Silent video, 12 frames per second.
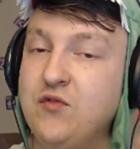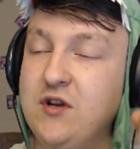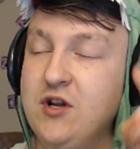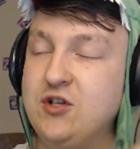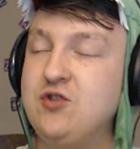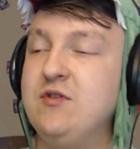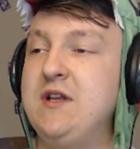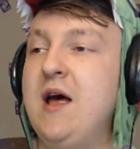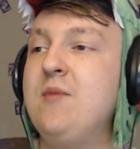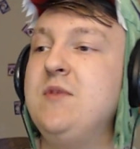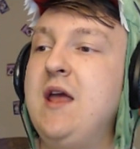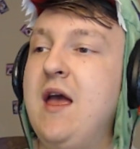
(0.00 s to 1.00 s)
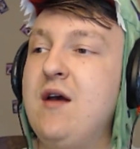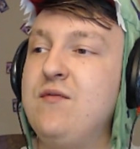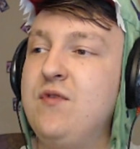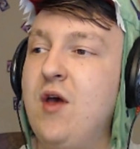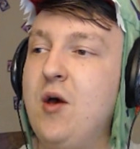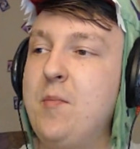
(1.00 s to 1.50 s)
the Notre Dame, they
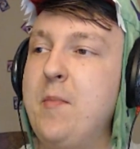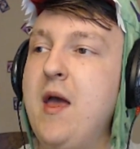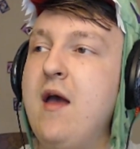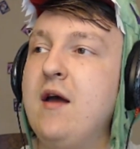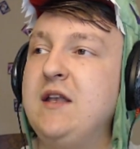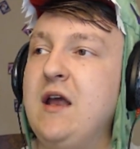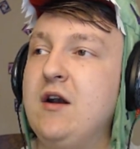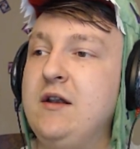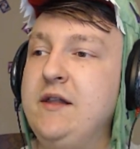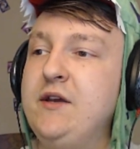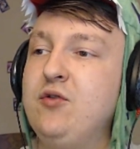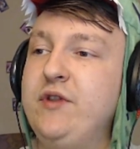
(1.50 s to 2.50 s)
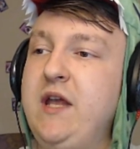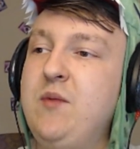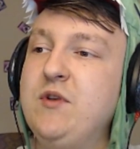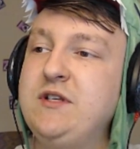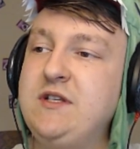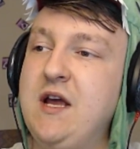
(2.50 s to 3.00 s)
have them. They are little
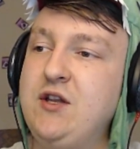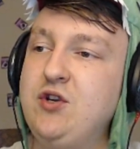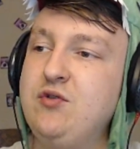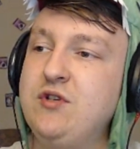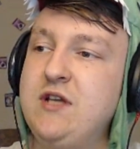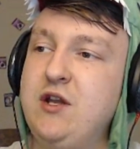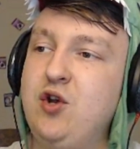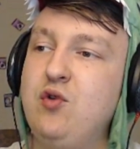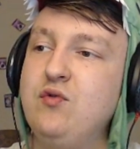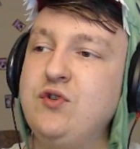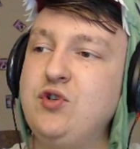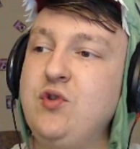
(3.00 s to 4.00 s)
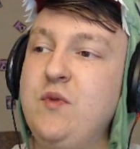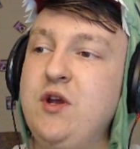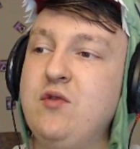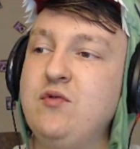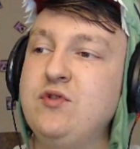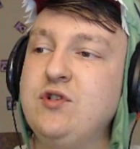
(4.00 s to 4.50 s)
demon statues that used to be
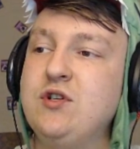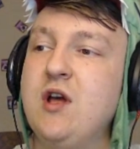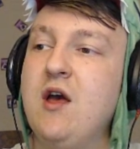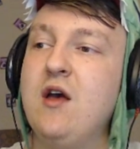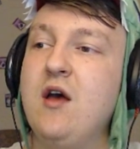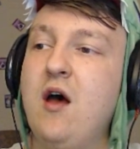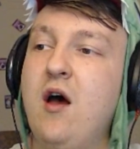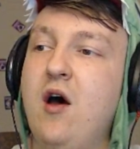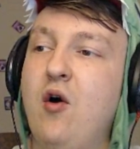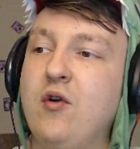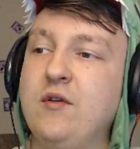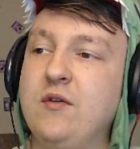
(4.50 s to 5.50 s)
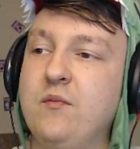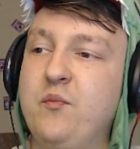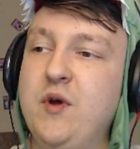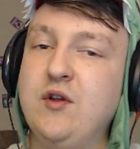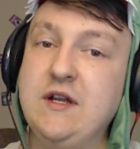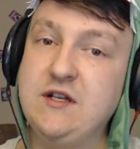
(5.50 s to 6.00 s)
used uh, on
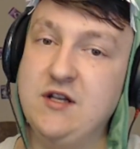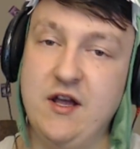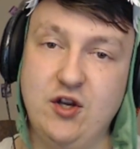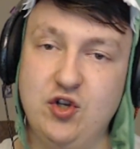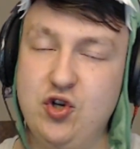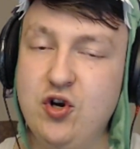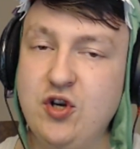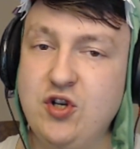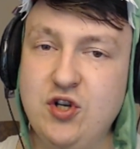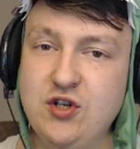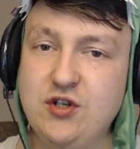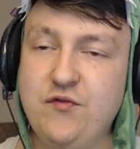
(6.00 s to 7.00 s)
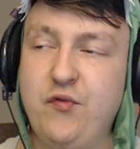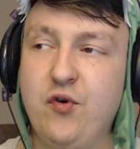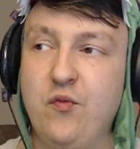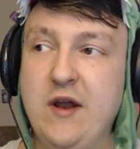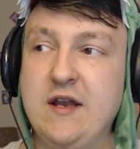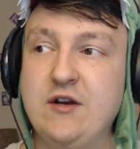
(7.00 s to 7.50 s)
buildings like churches for
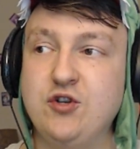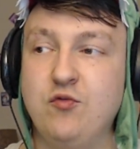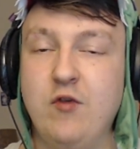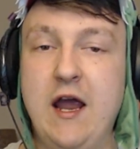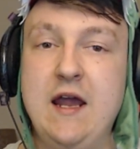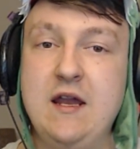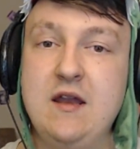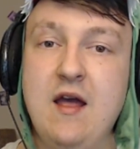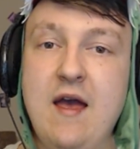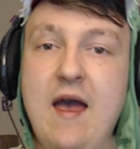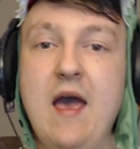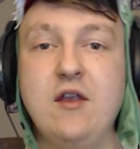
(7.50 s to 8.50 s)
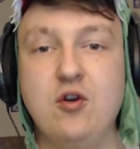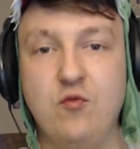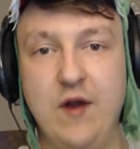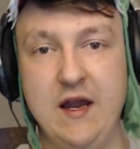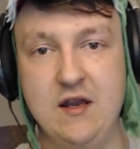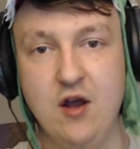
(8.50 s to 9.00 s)
when there's rain and the
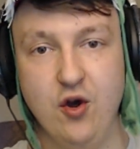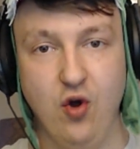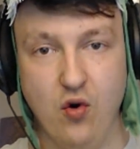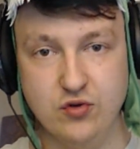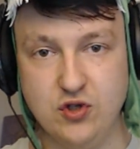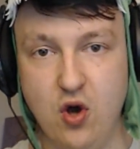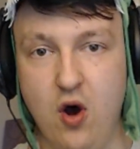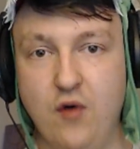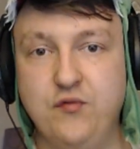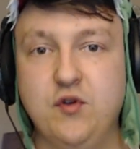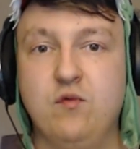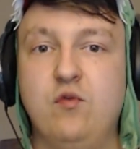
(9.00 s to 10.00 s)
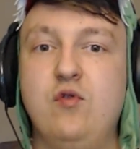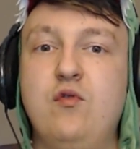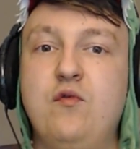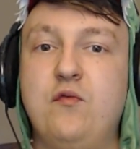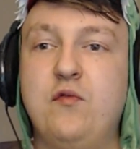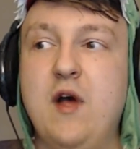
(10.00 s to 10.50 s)
rain goes off the
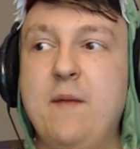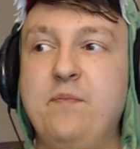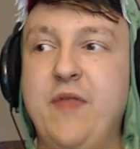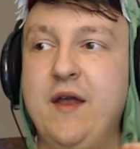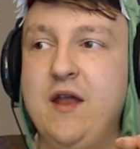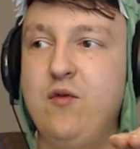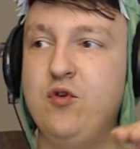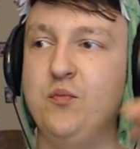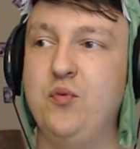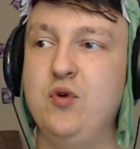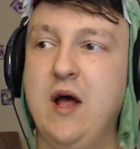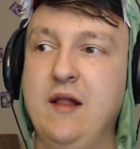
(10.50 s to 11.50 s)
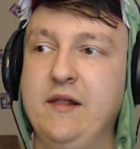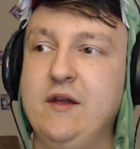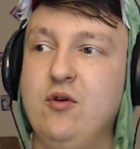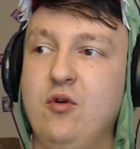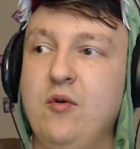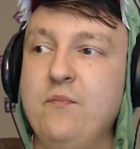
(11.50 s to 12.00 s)
roof. Then they would put a
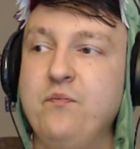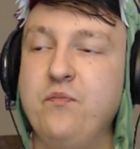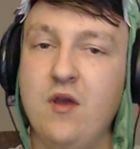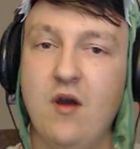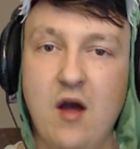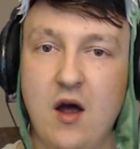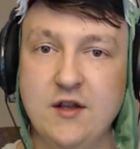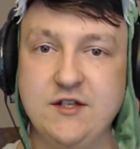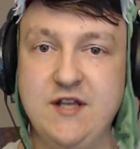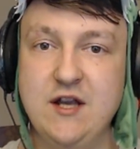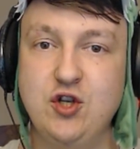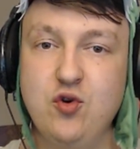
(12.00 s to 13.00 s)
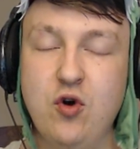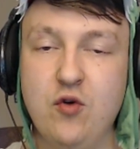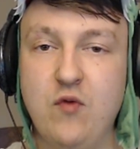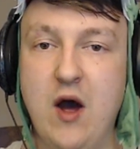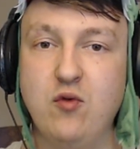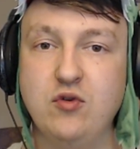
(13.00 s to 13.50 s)
little uh, statue
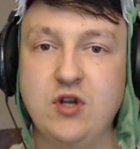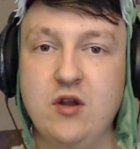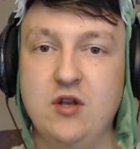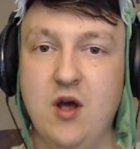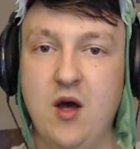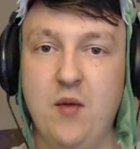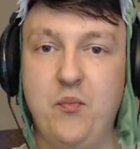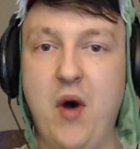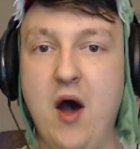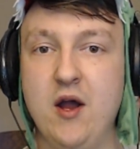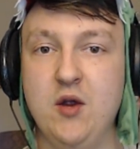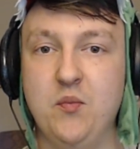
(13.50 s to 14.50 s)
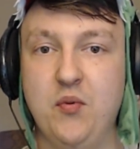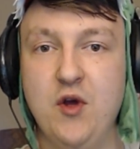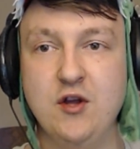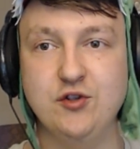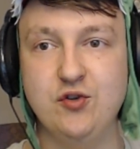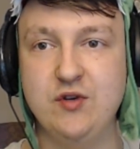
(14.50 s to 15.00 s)
around the pipe
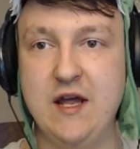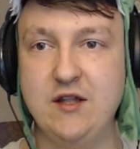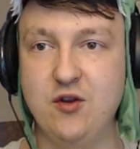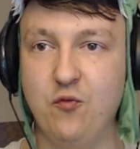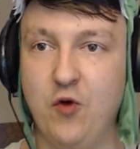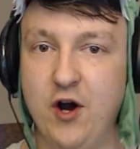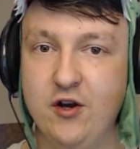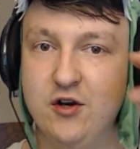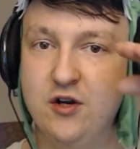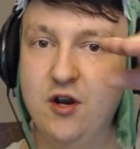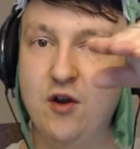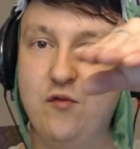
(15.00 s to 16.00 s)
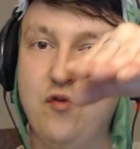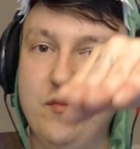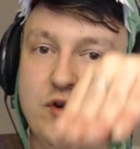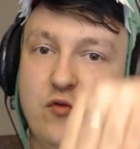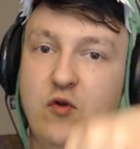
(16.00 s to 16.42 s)
so that the water from the